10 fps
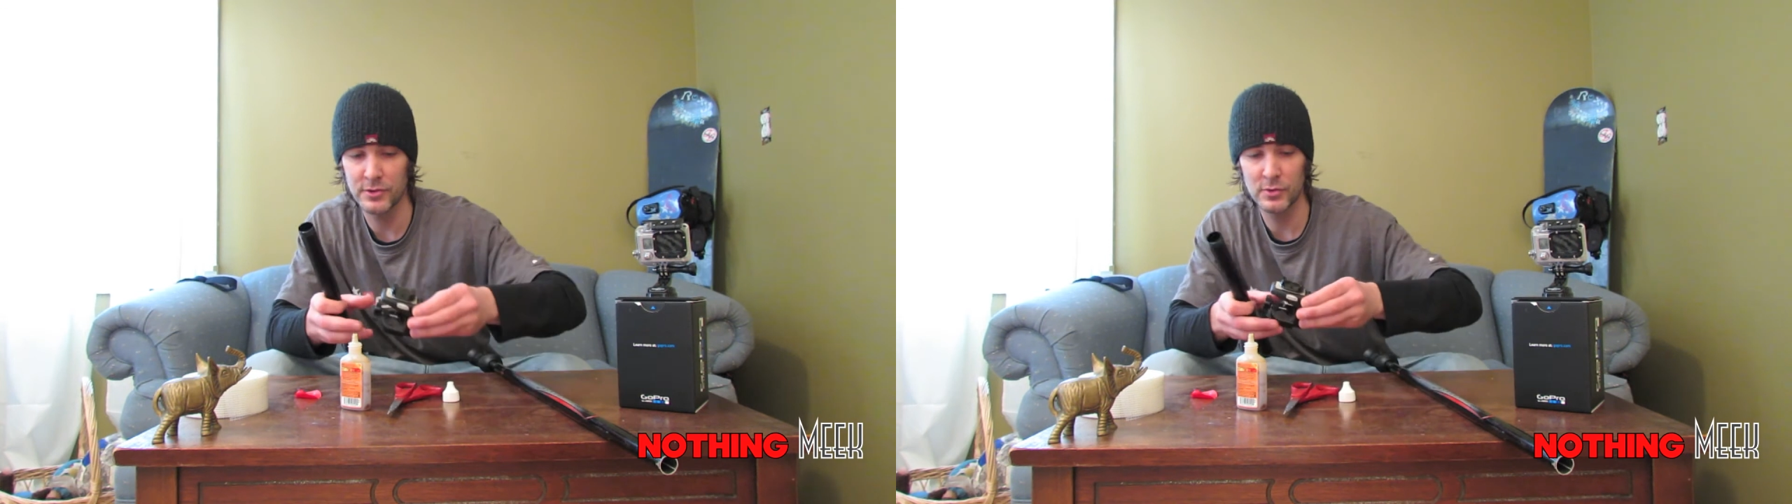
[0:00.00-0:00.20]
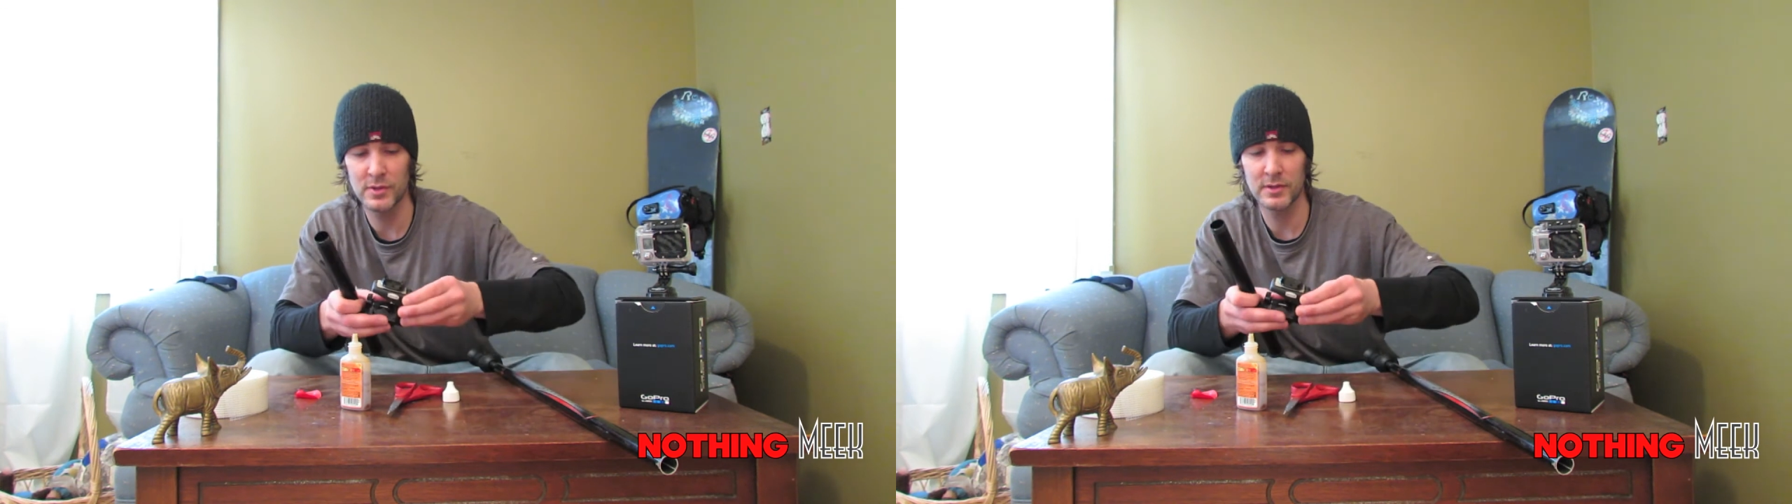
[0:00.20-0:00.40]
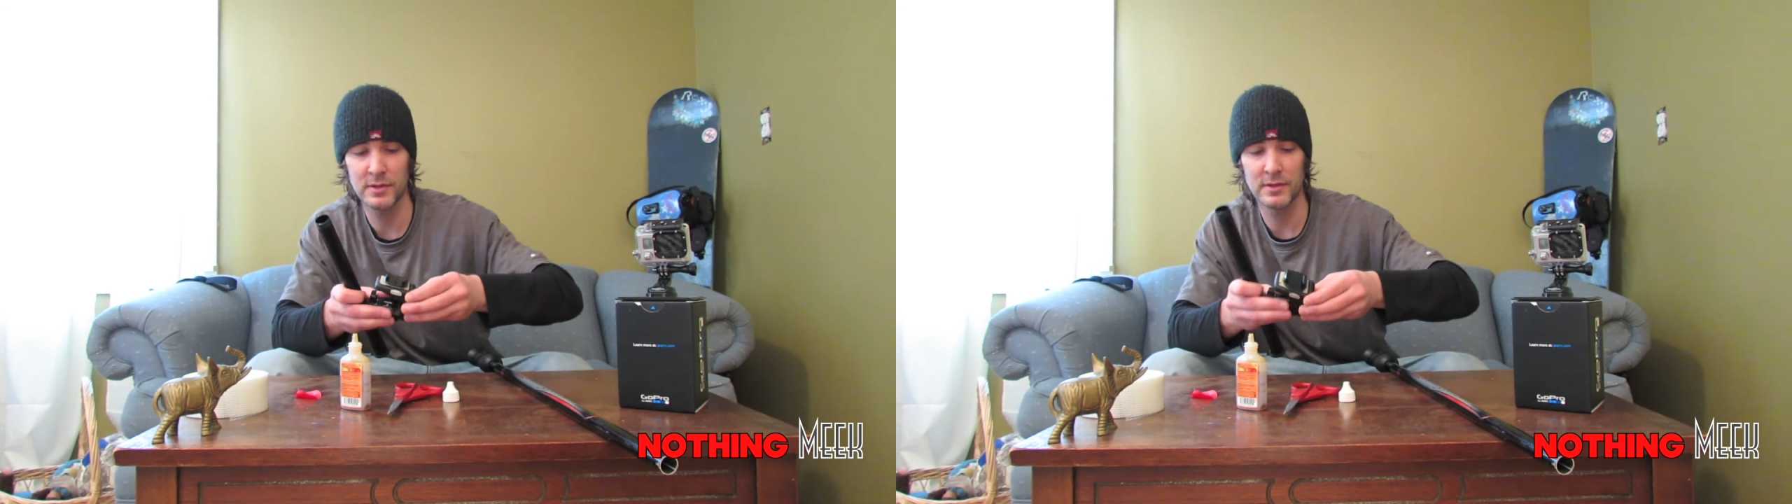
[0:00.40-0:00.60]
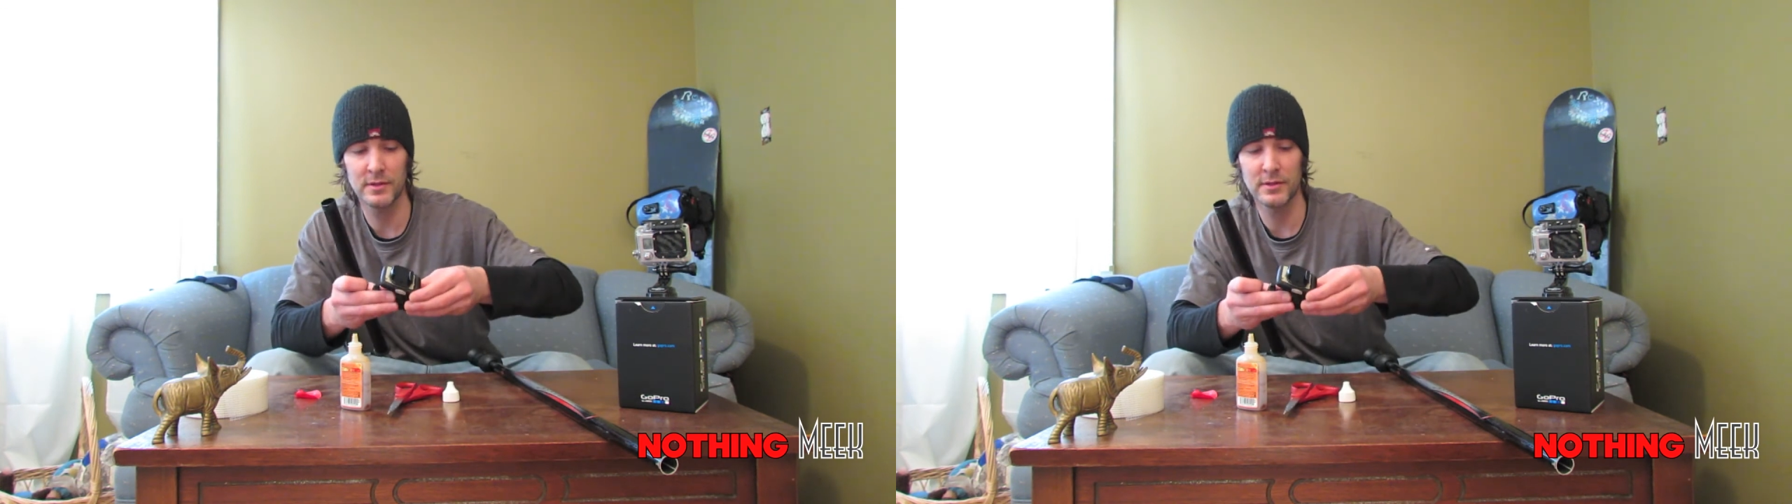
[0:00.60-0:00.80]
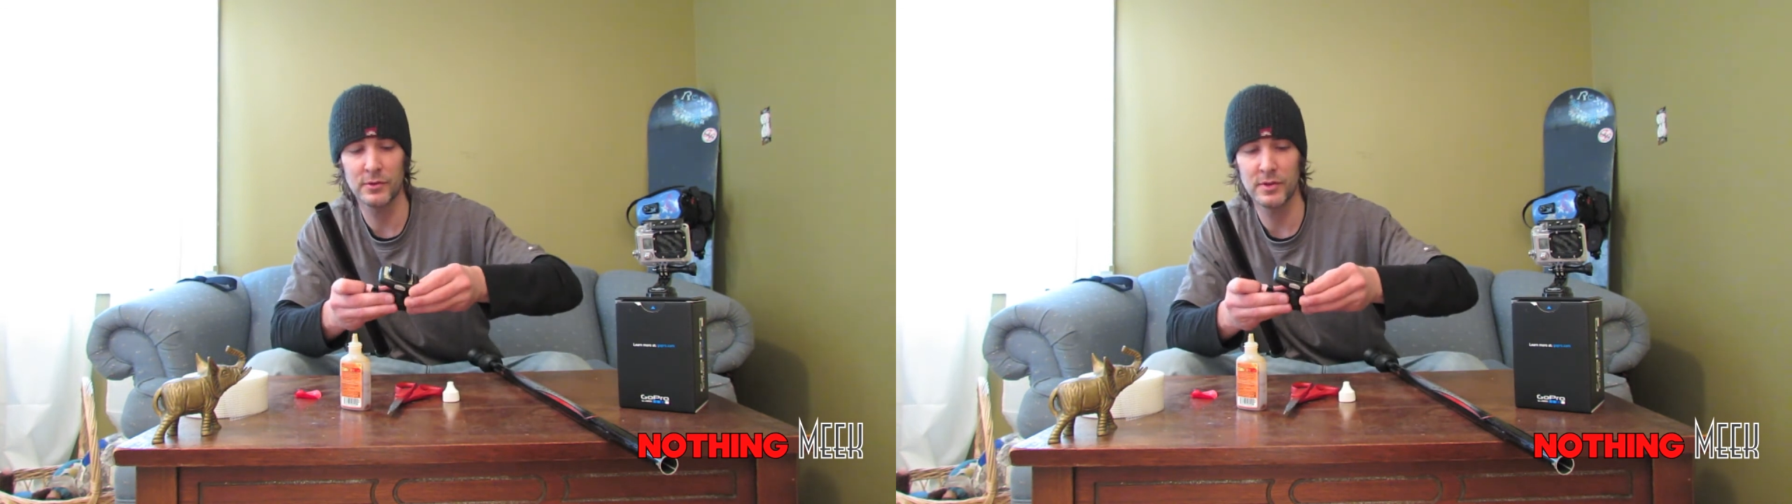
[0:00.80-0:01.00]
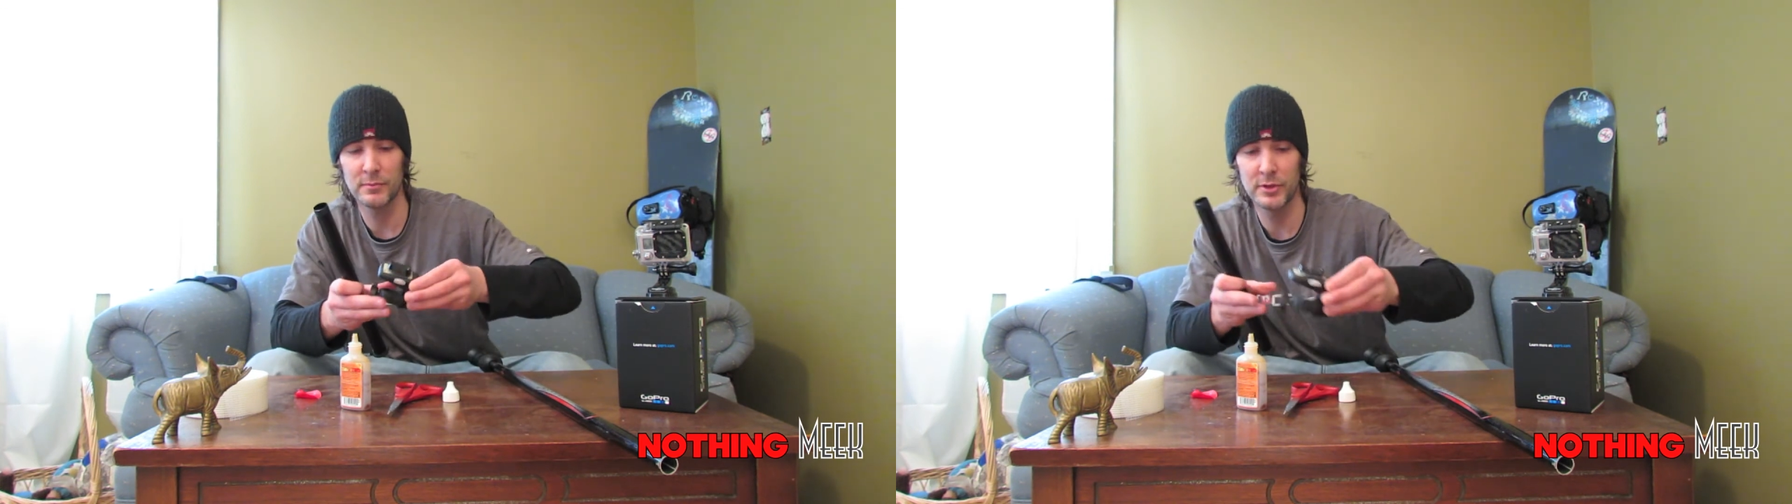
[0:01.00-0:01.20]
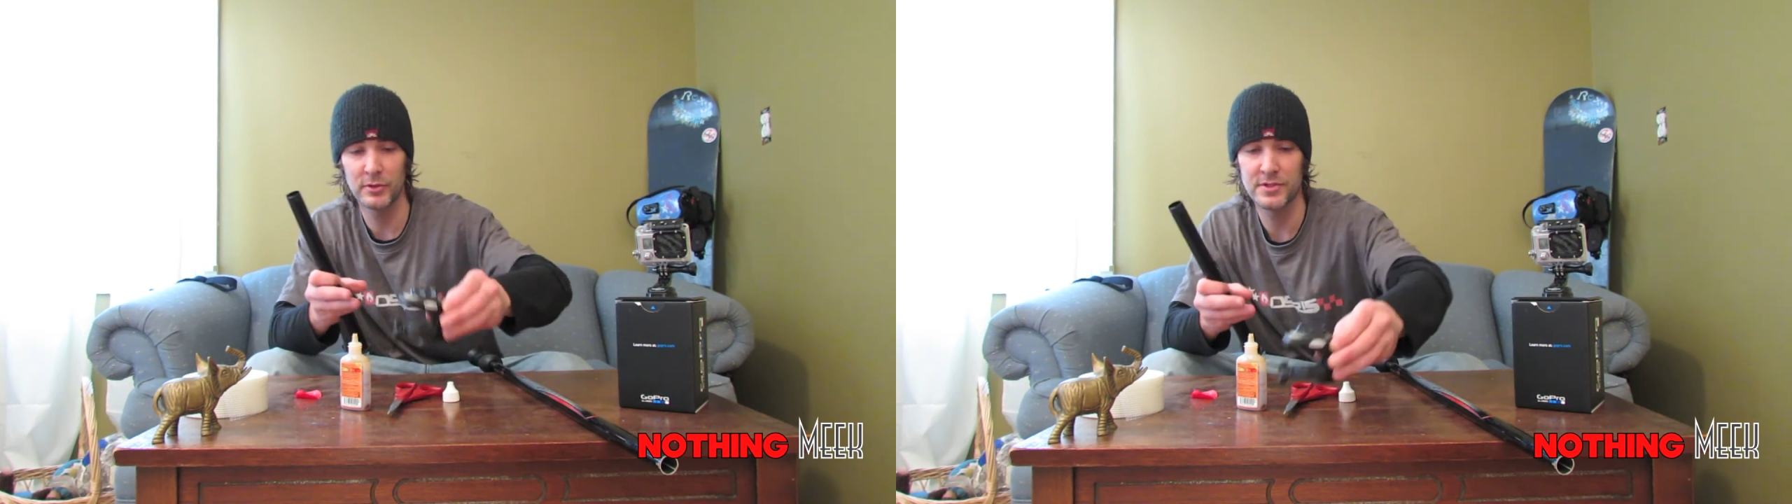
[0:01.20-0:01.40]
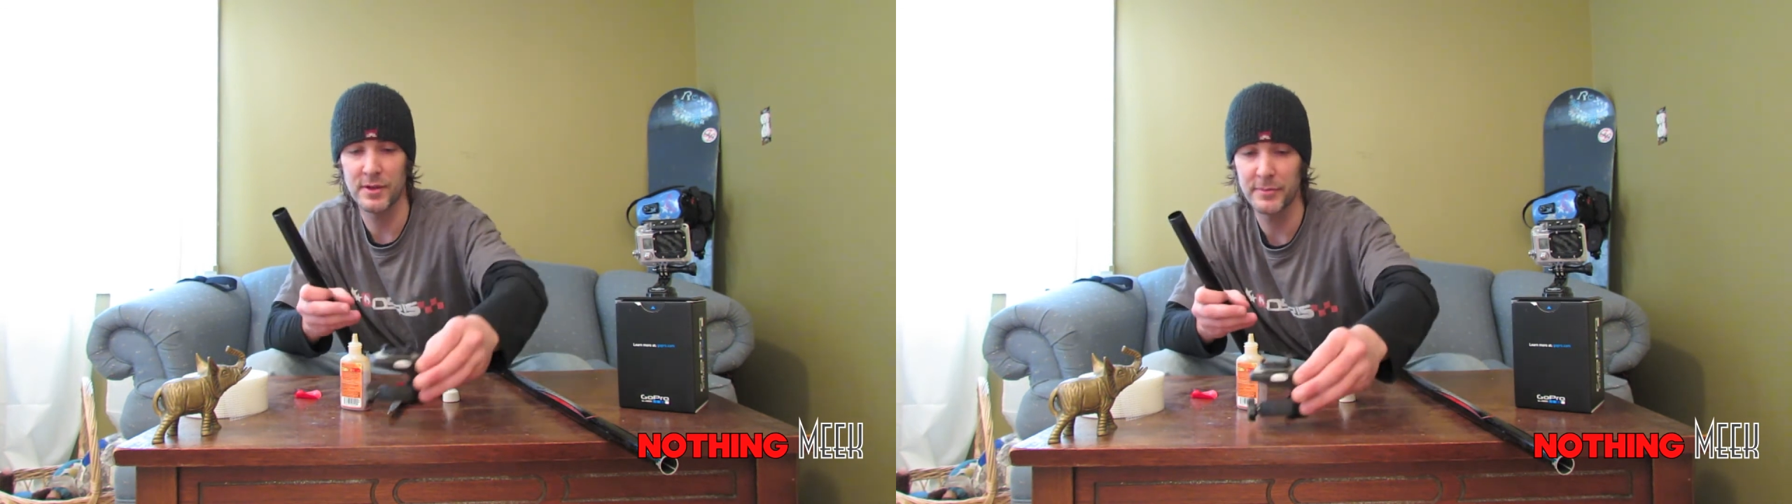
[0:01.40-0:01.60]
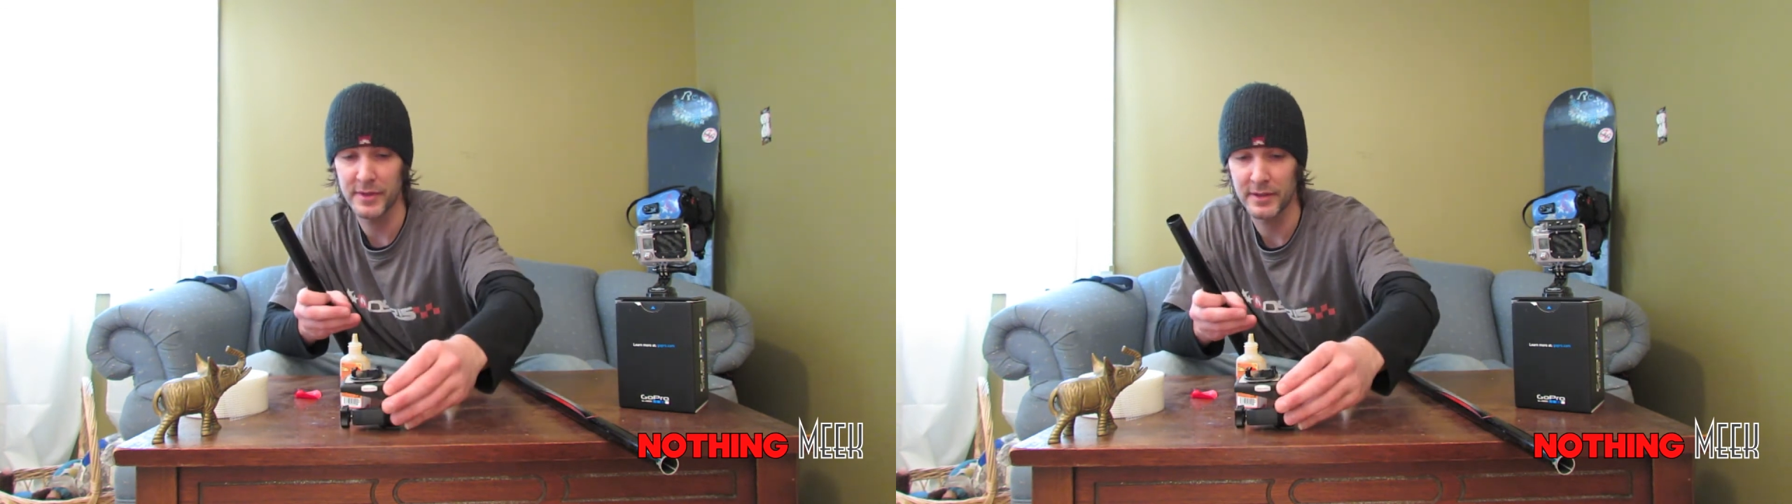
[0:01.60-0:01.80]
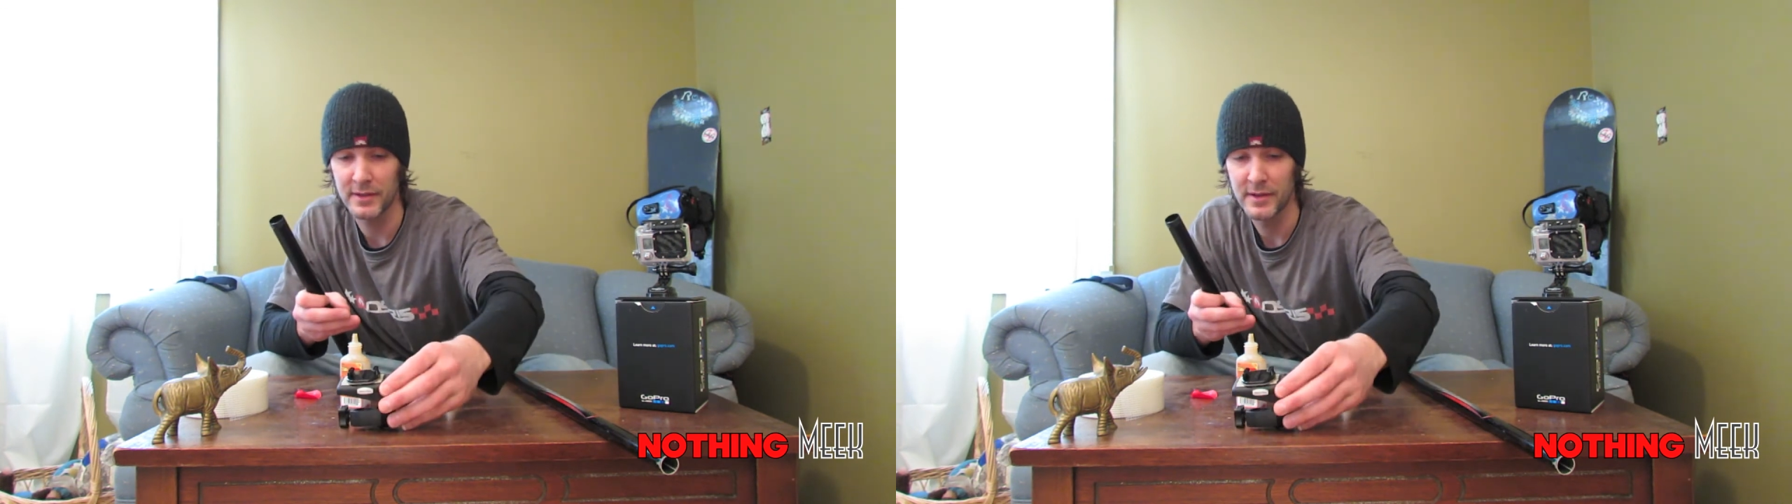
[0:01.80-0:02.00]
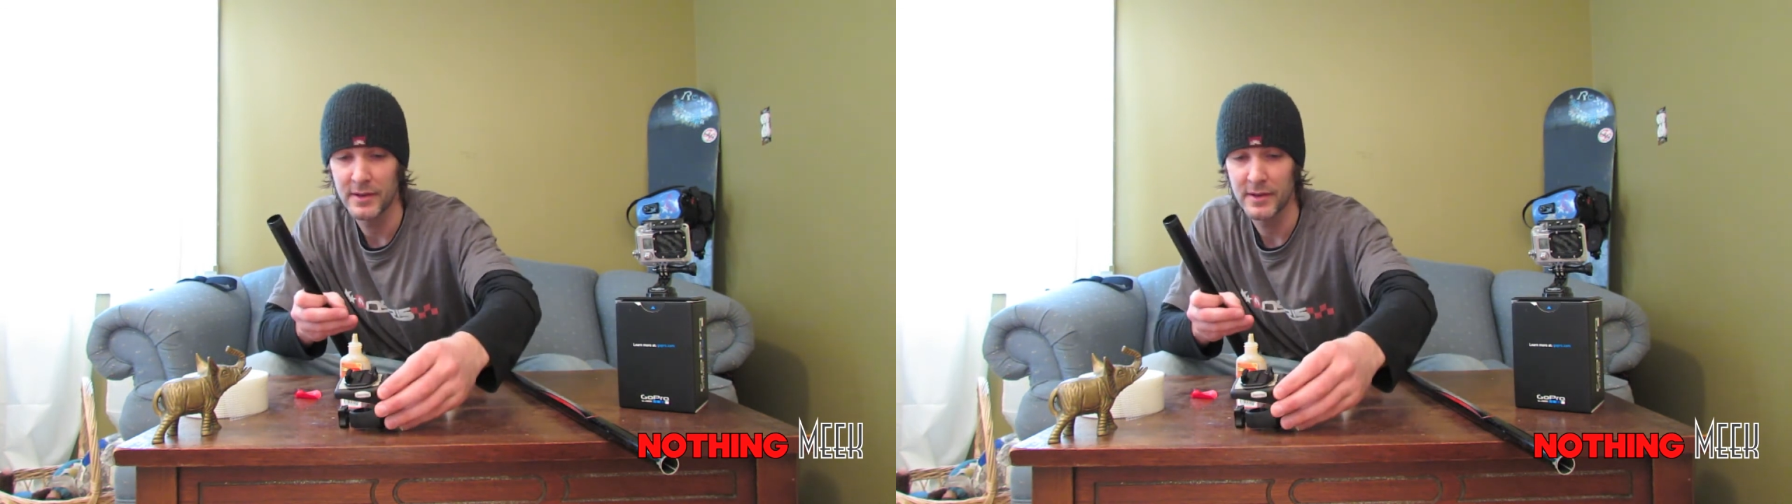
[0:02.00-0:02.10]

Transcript: you can build something